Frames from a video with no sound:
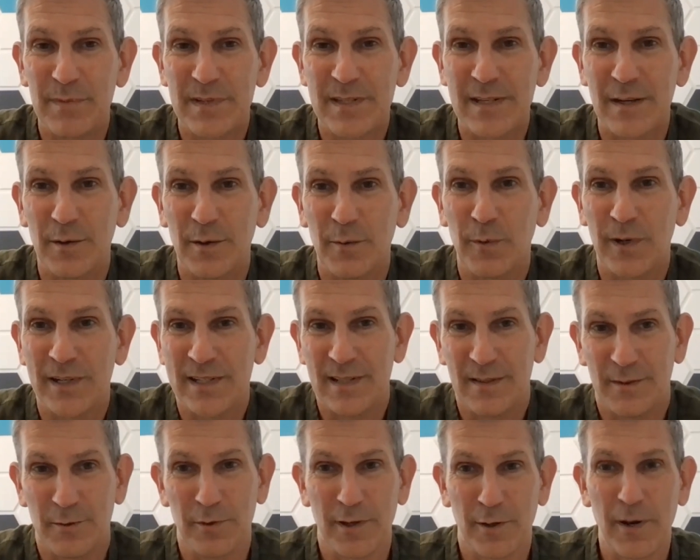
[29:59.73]
So it
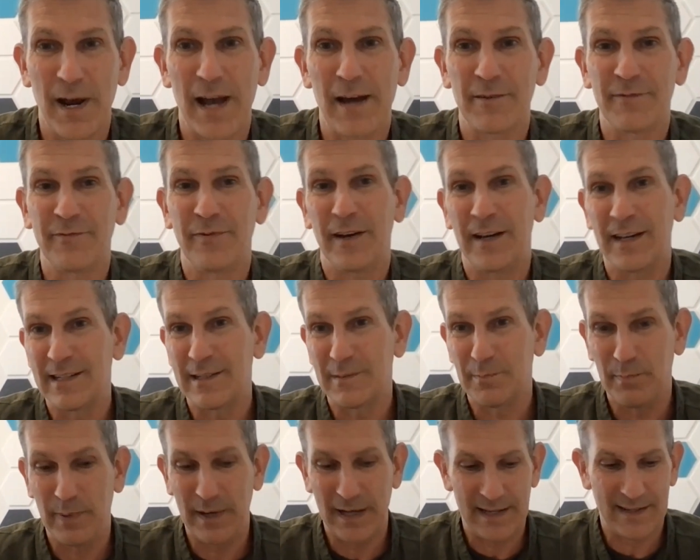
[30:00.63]
wasn't through the
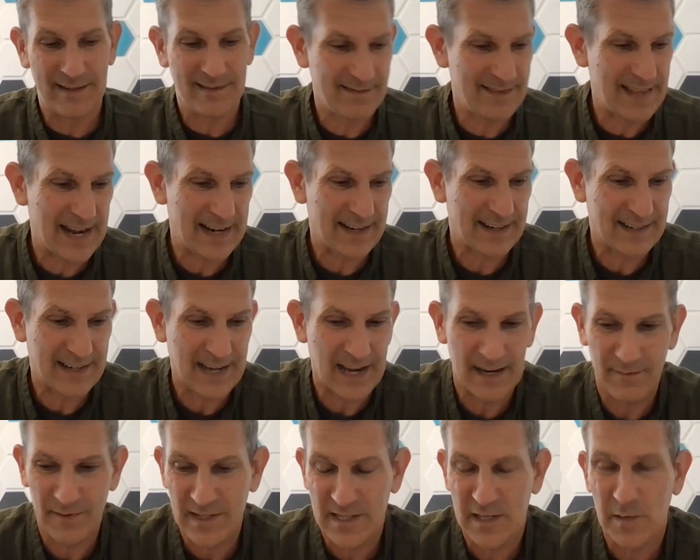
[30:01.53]
crowdfund, but that
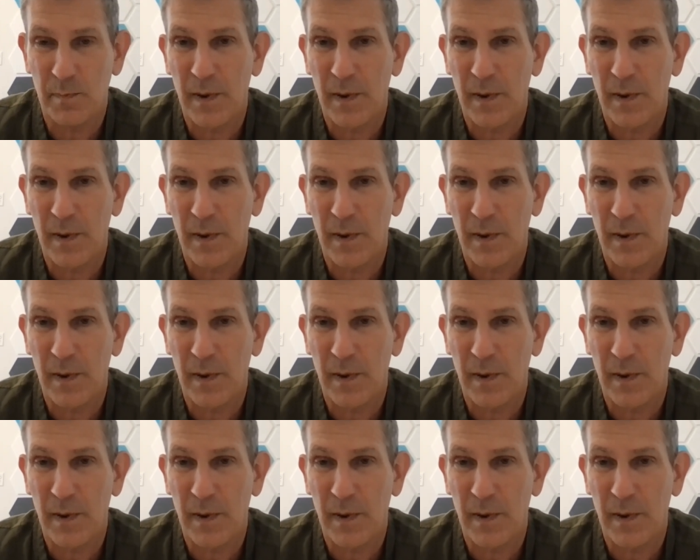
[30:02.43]
kind of